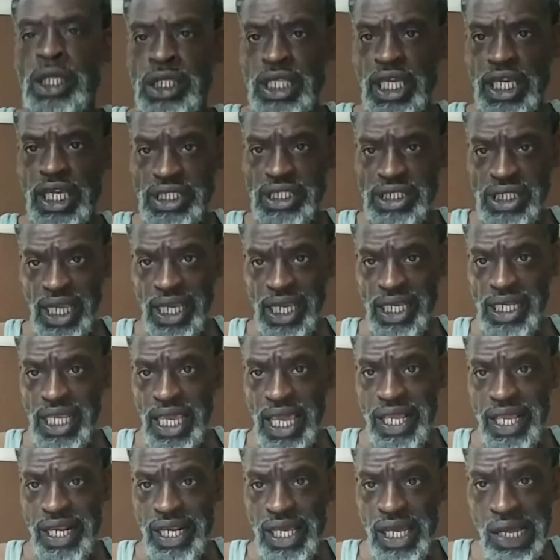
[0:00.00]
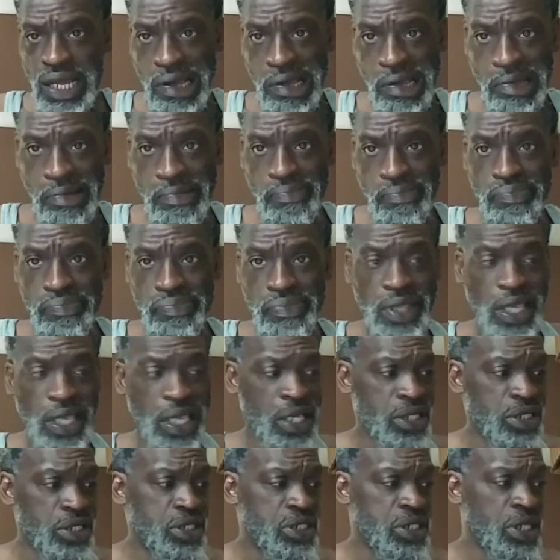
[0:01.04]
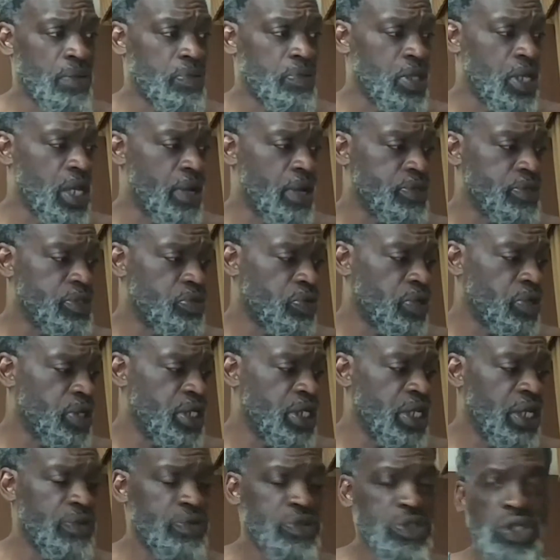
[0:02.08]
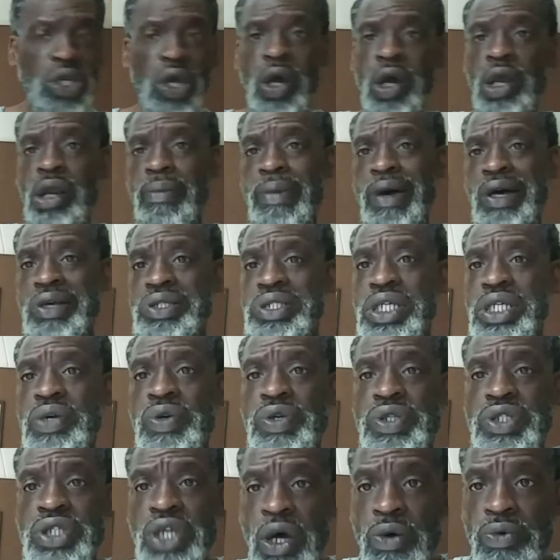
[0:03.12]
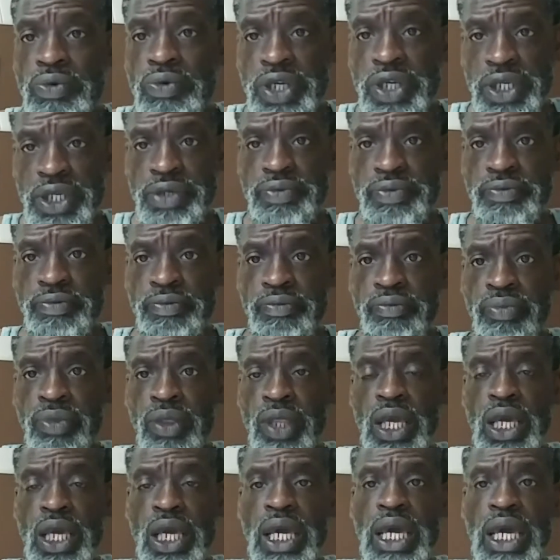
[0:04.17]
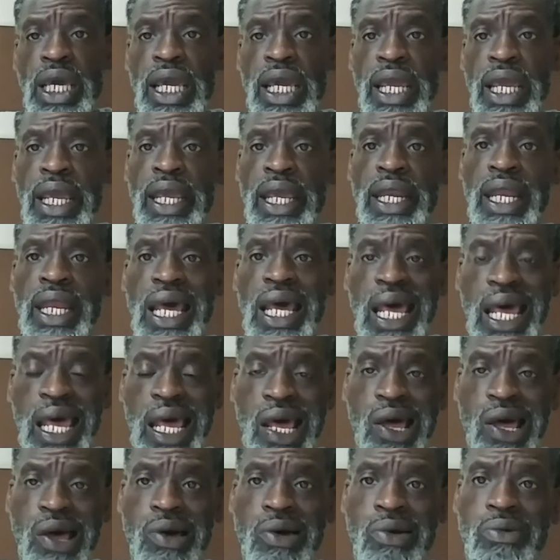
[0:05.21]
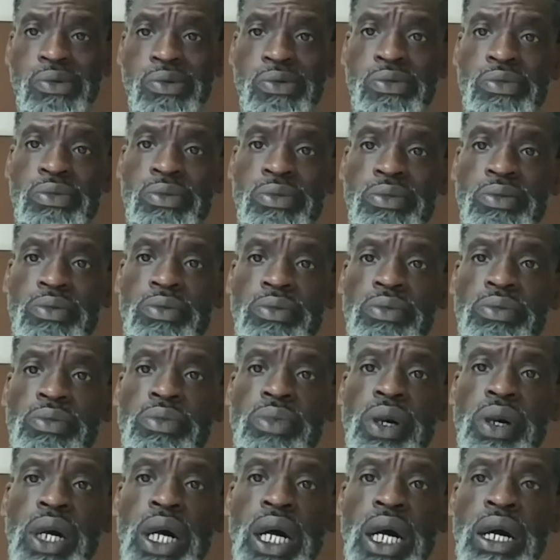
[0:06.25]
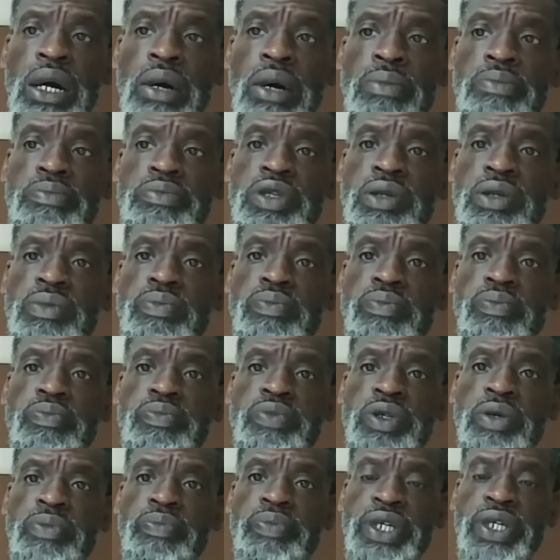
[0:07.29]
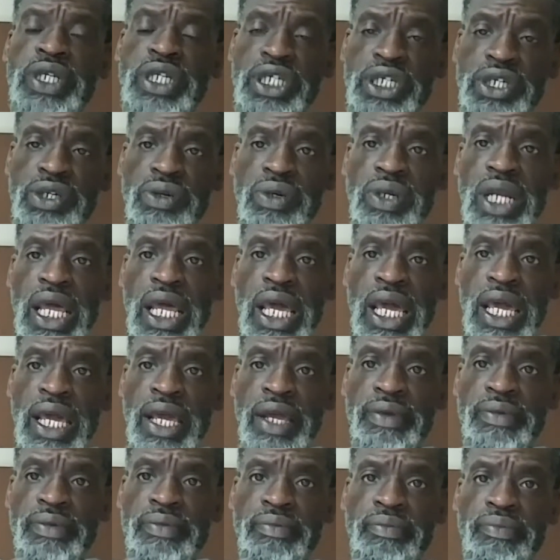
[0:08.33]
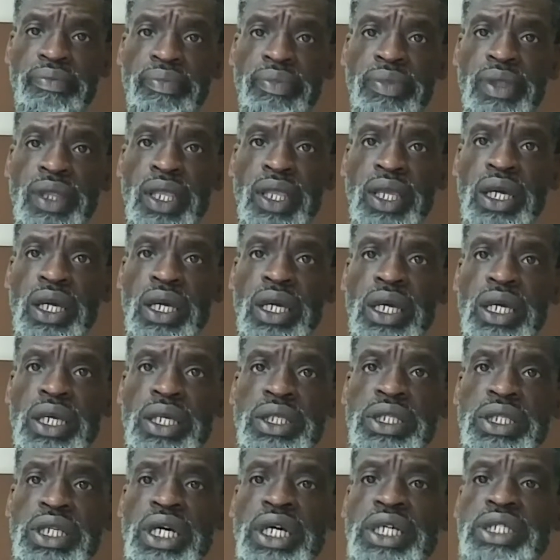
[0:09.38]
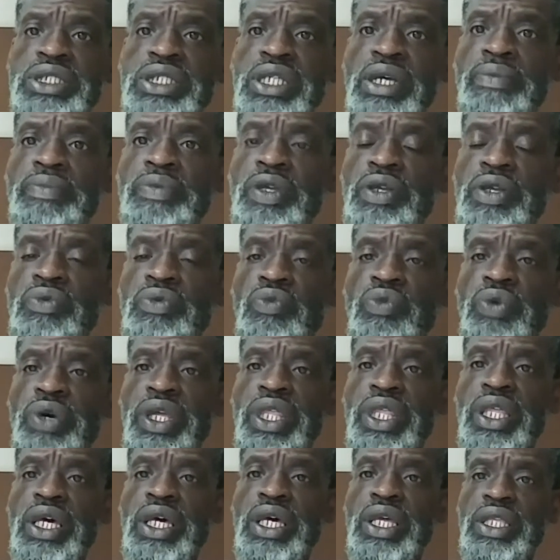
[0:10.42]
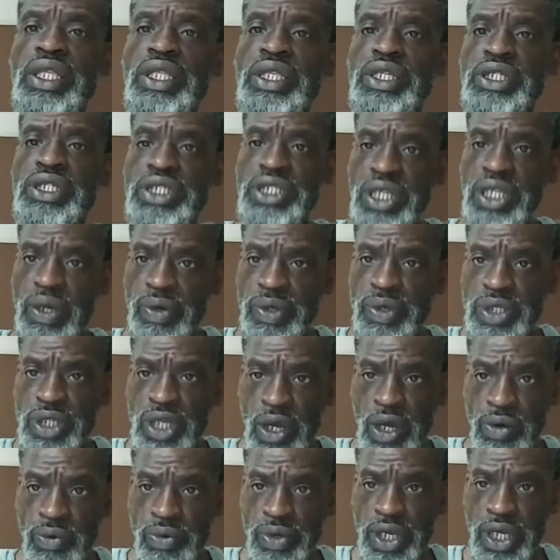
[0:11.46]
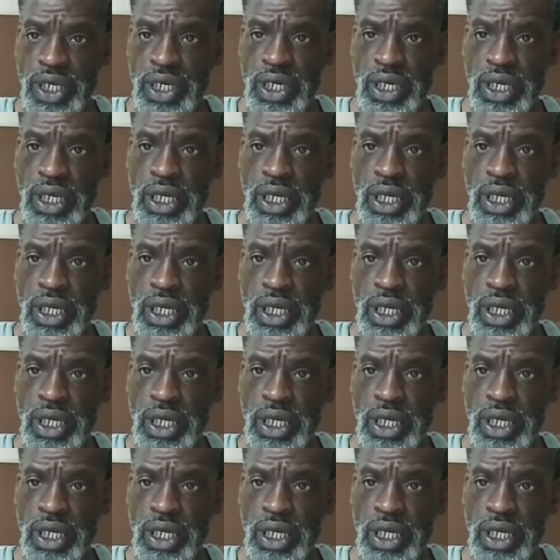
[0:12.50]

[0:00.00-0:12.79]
They say that, um, and something I was reading, it was talking about serotonin and how um, the, the pineal gland does something with the serotonin.